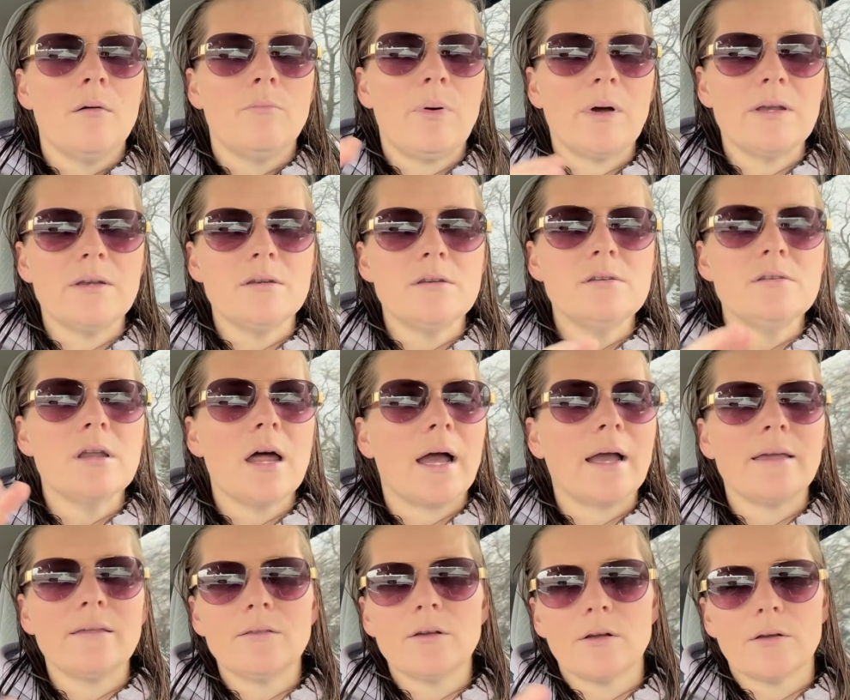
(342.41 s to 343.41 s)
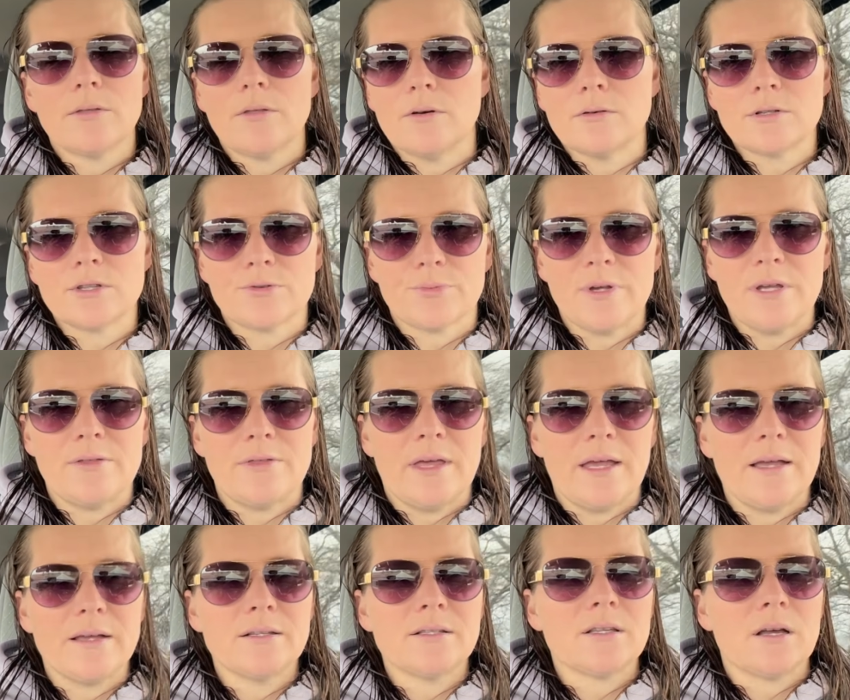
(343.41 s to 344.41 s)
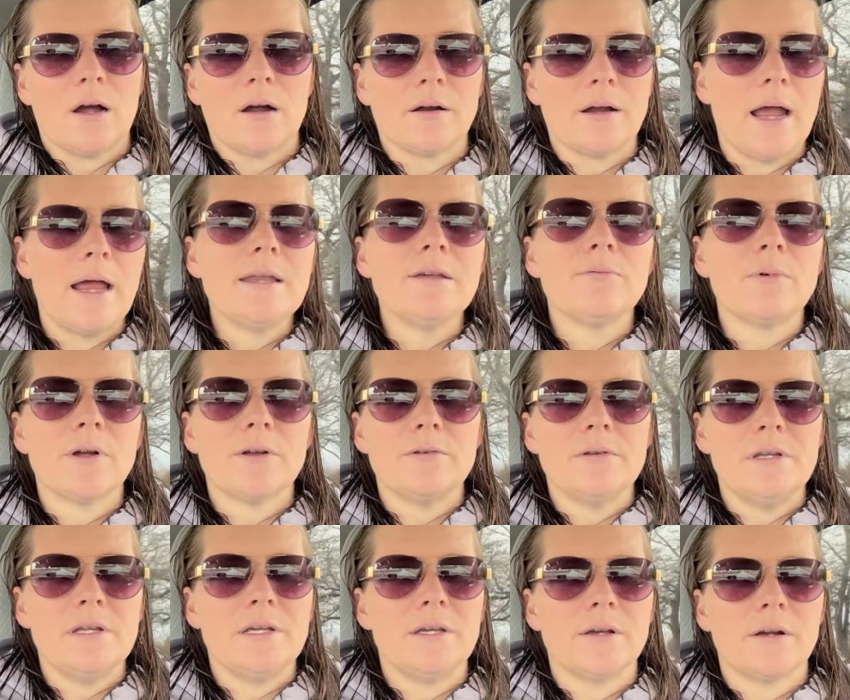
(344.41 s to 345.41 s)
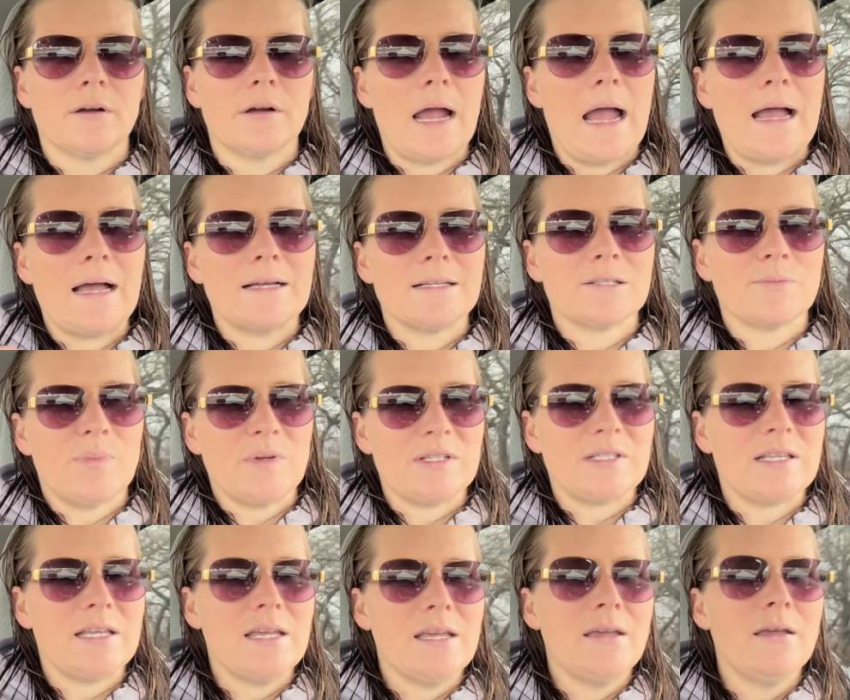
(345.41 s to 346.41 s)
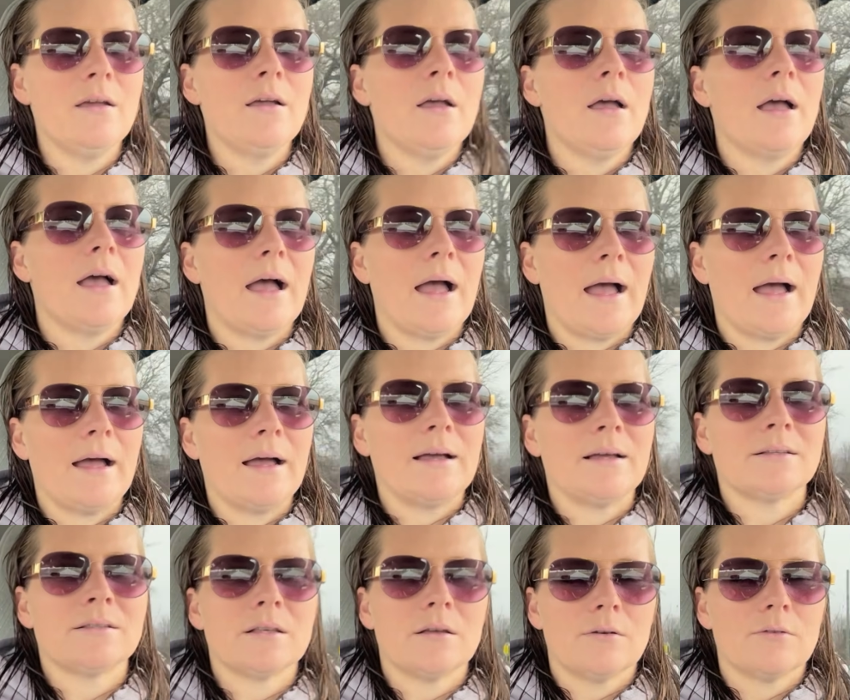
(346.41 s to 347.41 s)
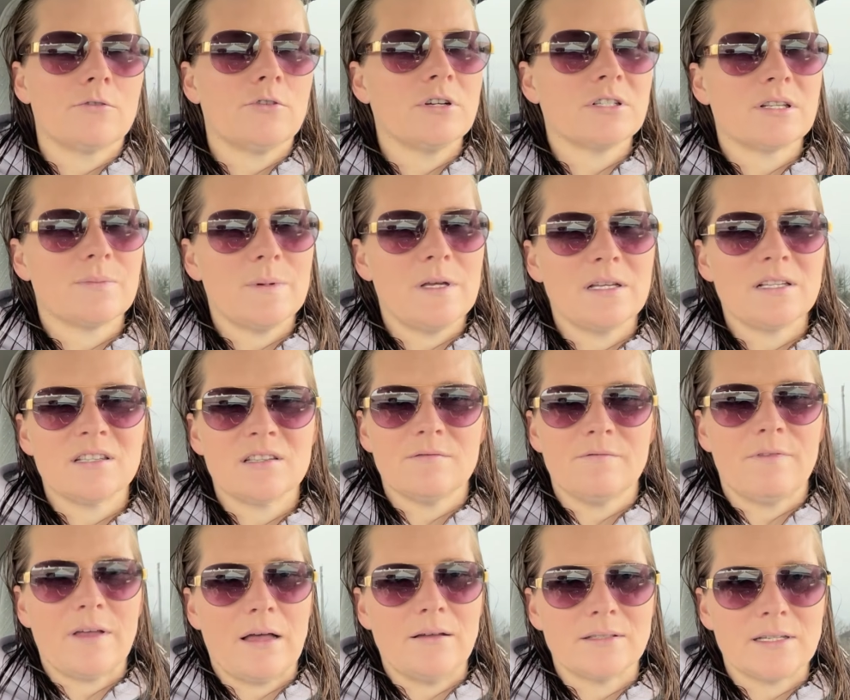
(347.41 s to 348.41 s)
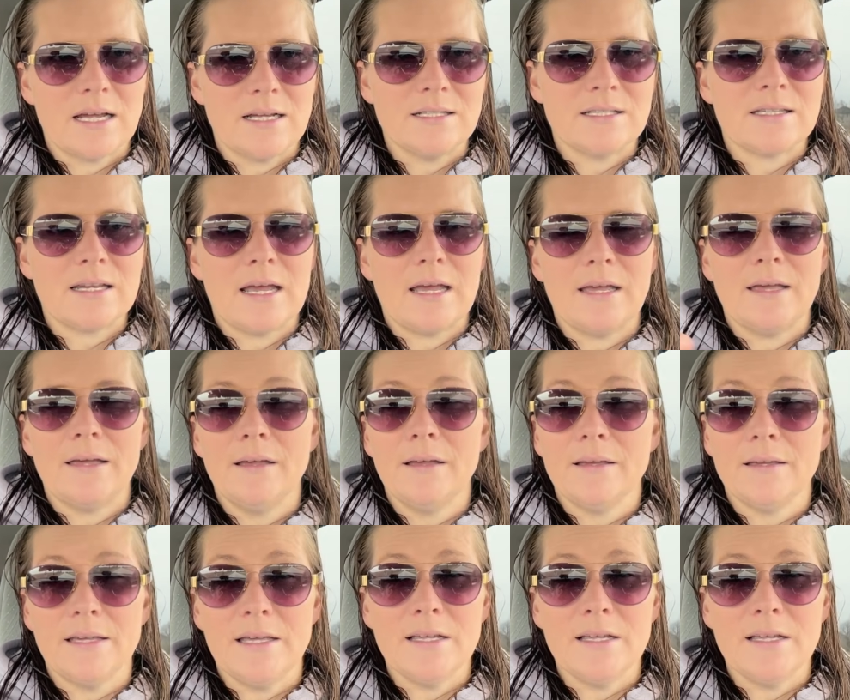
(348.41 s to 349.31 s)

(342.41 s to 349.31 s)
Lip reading: but neither of those three things are anywhere near as busy as Christmas, Valentine's Day,